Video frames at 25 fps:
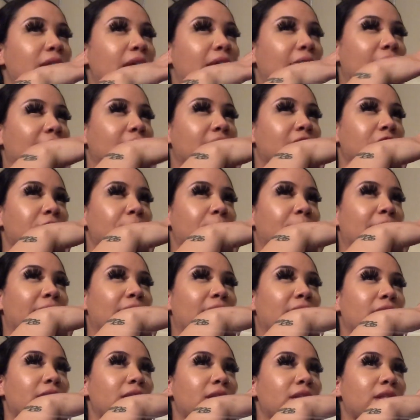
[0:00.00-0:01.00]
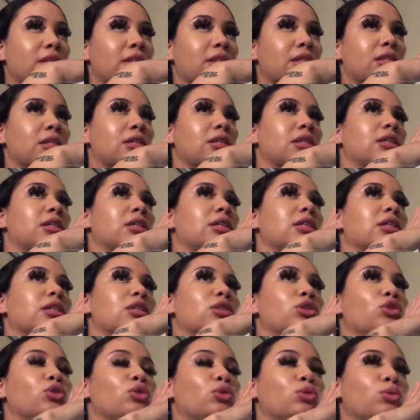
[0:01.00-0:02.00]
headspace
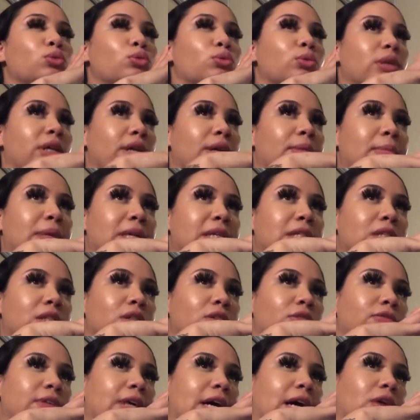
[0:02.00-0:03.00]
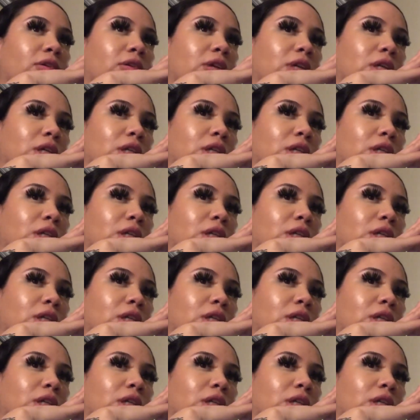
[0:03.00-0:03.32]
to get myself out